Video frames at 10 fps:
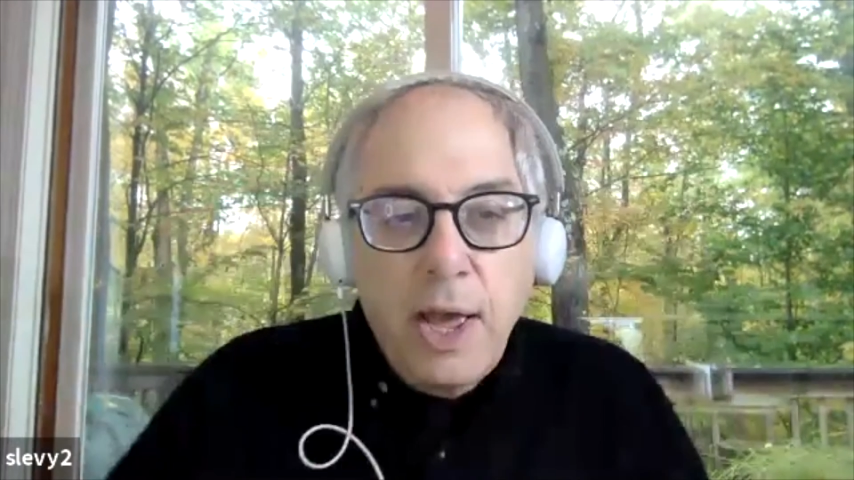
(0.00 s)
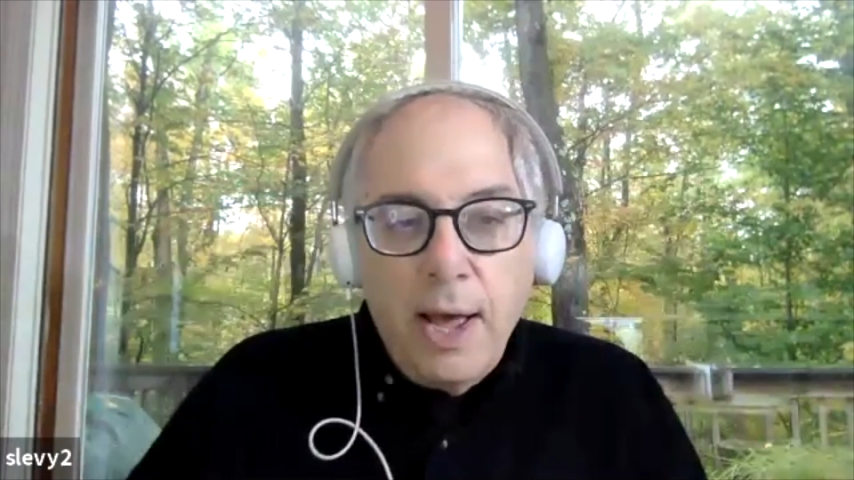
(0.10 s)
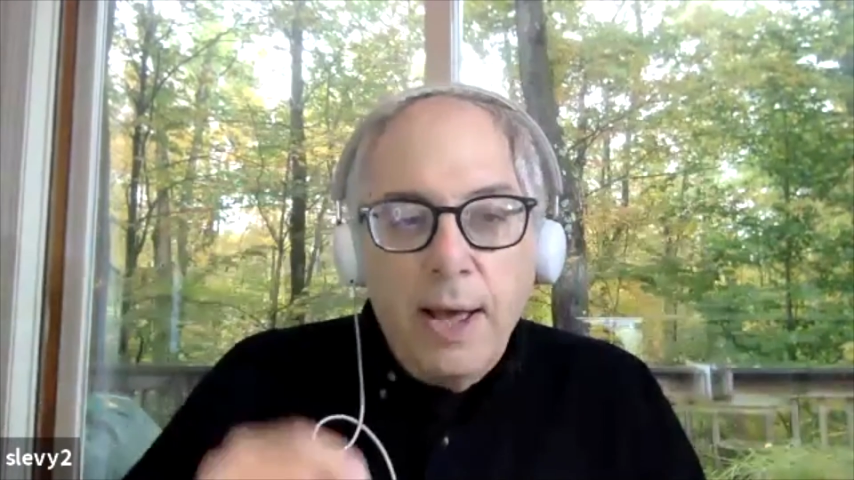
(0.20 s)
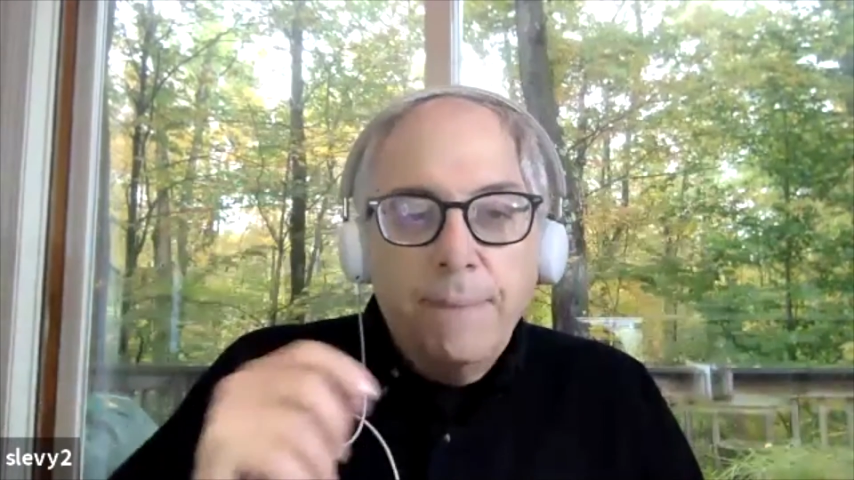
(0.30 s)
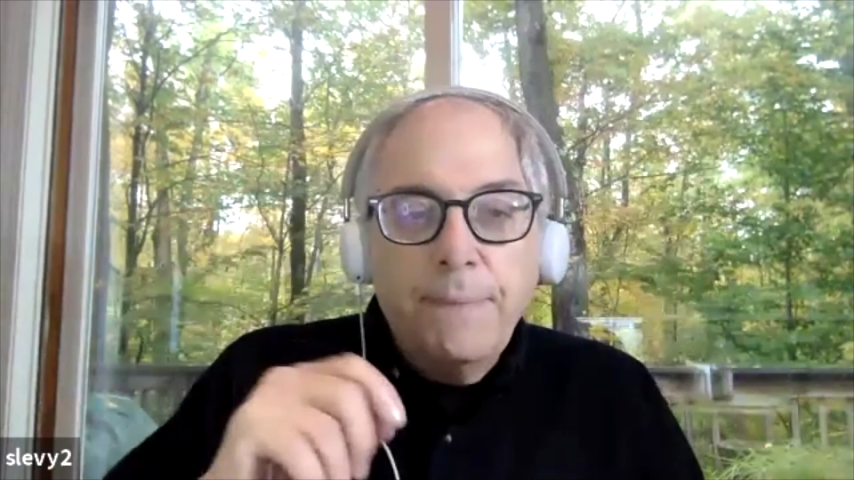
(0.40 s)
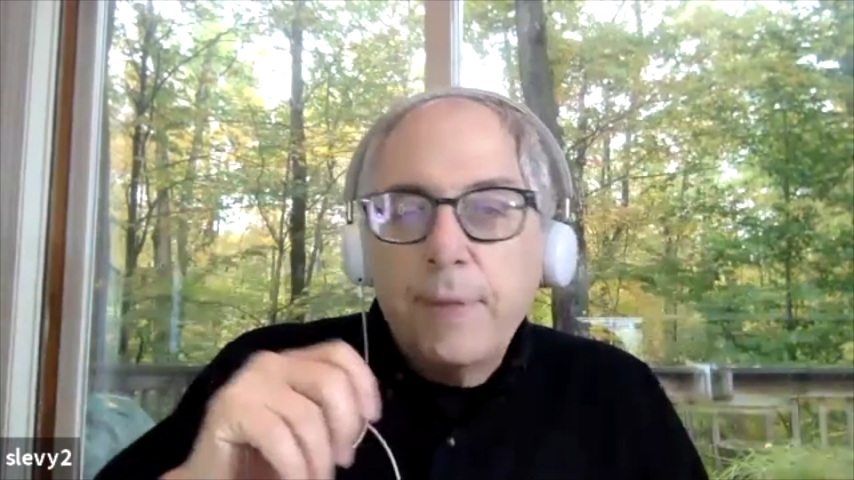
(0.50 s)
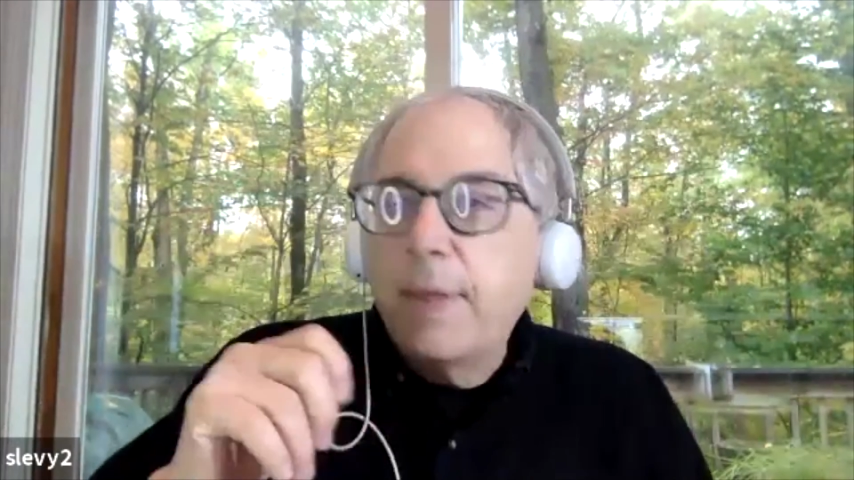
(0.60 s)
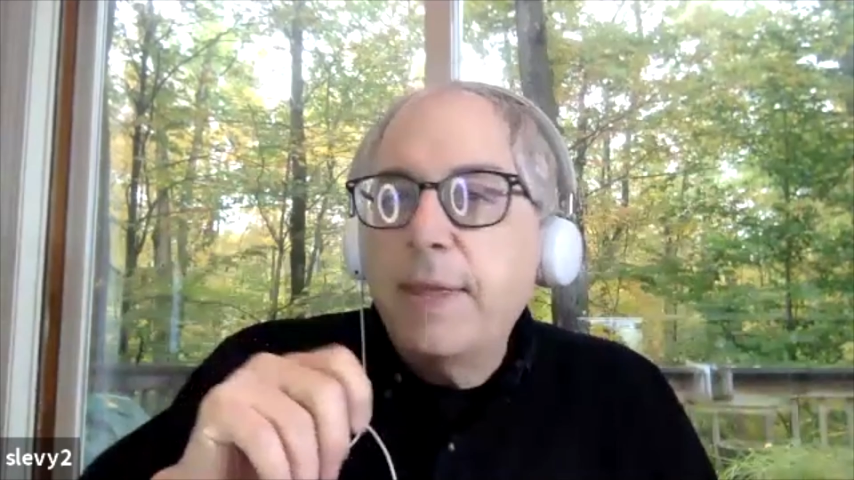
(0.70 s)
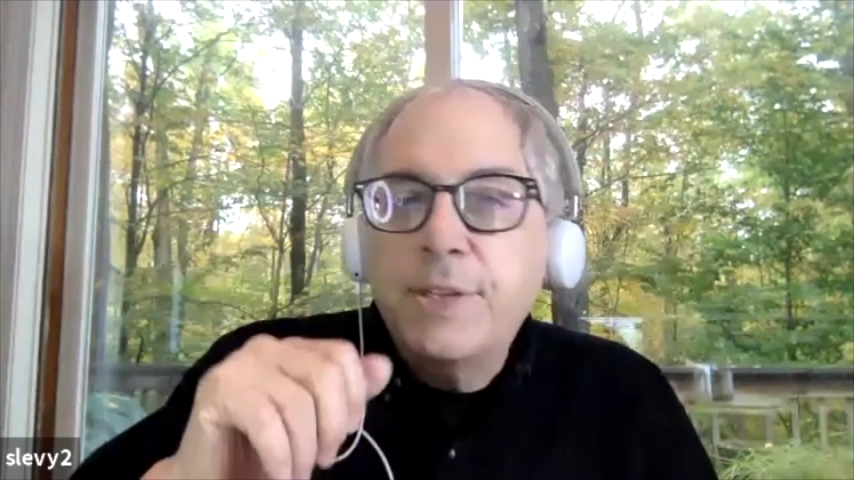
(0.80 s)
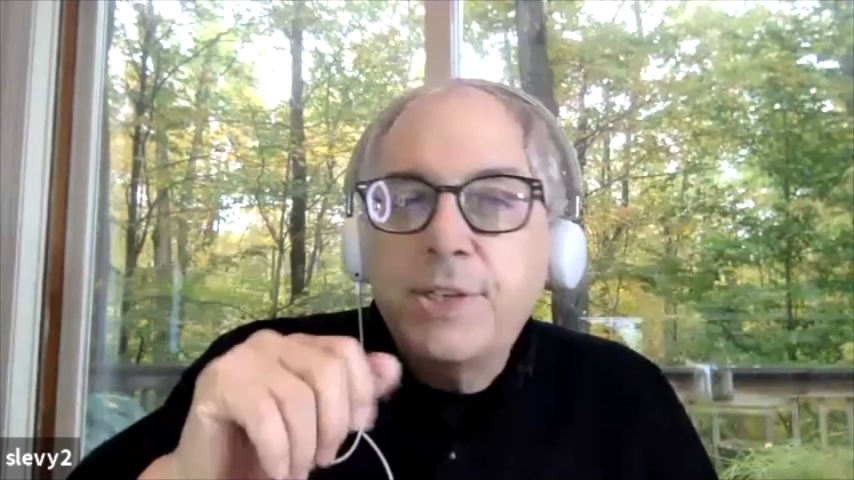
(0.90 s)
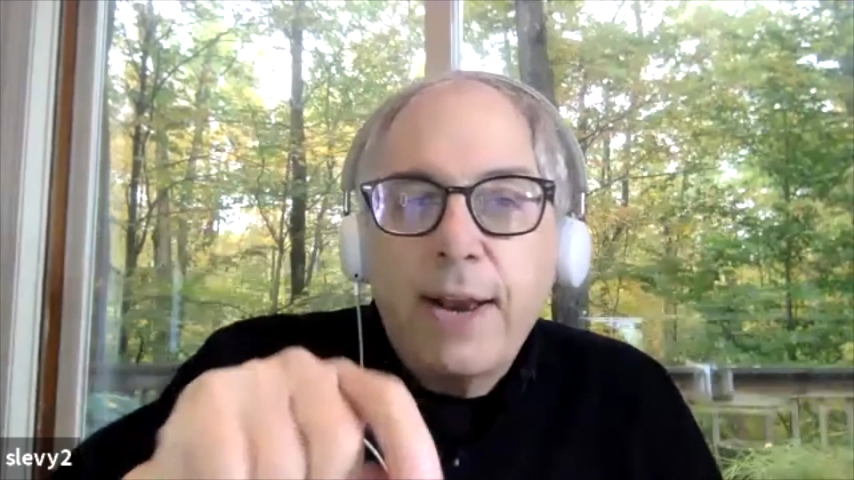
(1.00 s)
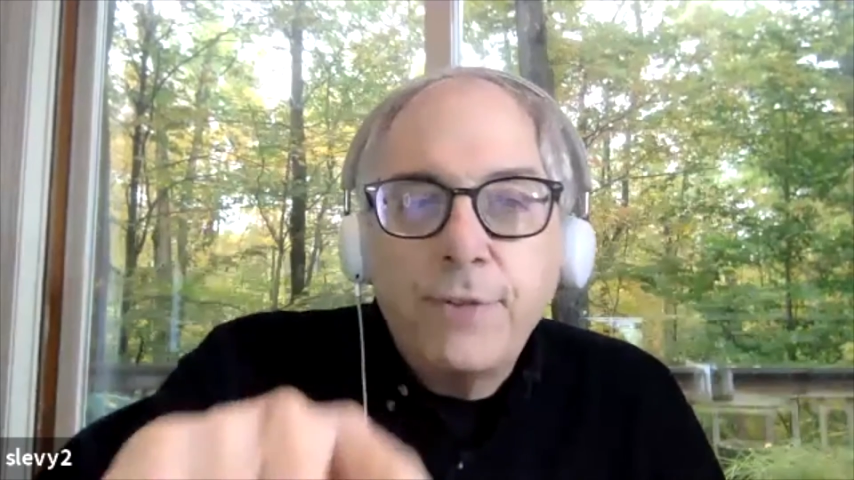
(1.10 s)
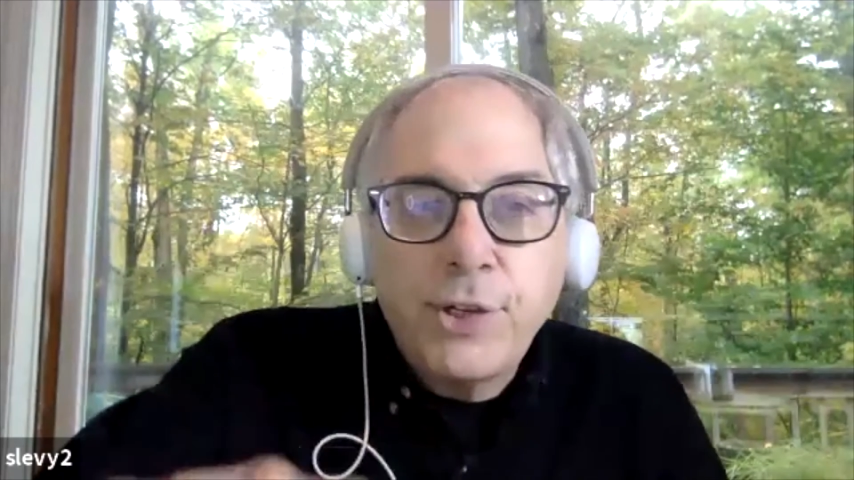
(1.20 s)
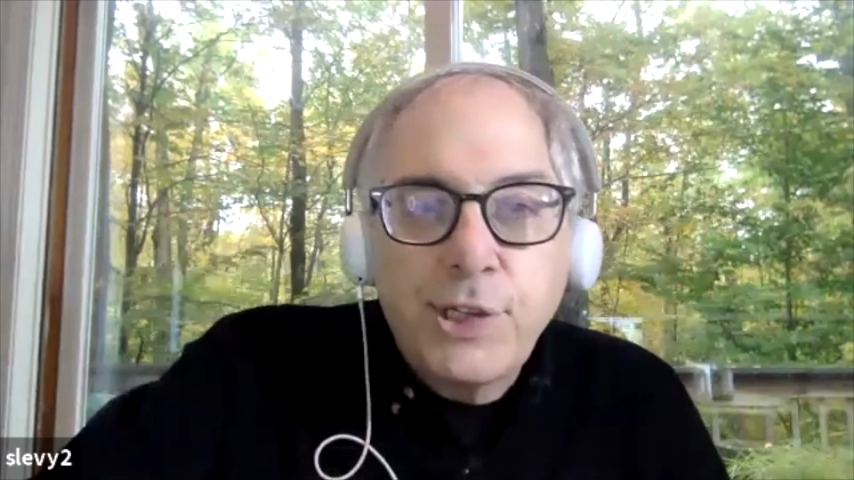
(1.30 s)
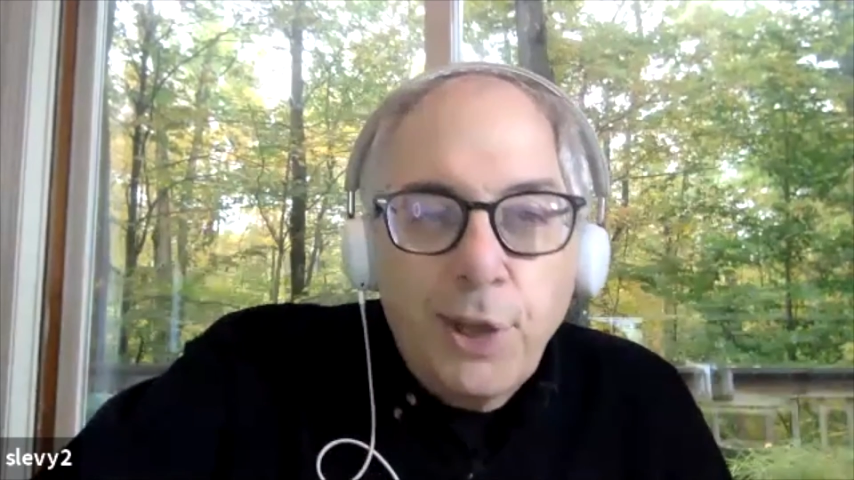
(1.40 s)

Um, instead of just